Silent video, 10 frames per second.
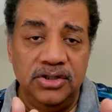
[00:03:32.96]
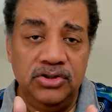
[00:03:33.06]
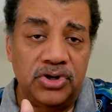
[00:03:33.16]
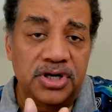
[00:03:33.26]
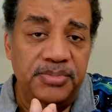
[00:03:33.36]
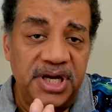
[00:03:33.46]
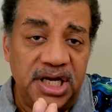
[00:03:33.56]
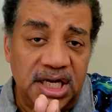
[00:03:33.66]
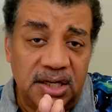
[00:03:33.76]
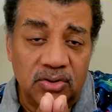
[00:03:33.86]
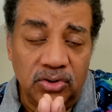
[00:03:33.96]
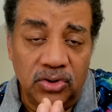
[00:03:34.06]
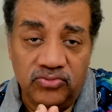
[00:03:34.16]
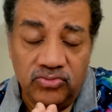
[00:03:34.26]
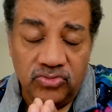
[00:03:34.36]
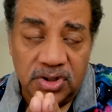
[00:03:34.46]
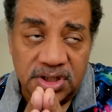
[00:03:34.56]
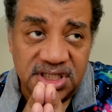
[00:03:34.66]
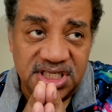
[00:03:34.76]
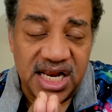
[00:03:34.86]
you could be
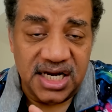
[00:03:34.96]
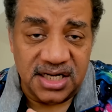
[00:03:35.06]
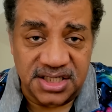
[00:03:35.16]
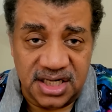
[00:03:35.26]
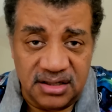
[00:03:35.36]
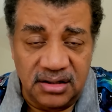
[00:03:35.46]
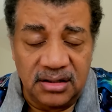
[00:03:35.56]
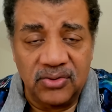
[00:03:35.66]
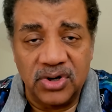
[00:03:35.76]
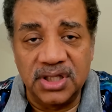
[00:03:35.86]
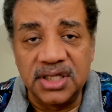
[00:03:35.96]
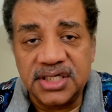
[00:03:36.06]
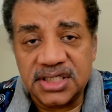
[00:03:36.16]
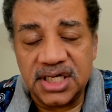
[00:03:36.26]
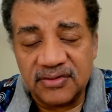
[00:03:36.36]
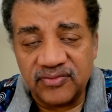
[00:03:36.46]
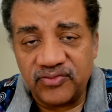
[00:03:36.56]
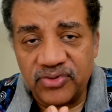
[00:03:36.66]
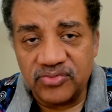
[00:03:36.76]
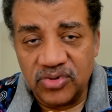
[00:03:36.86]
sending a signal or listening,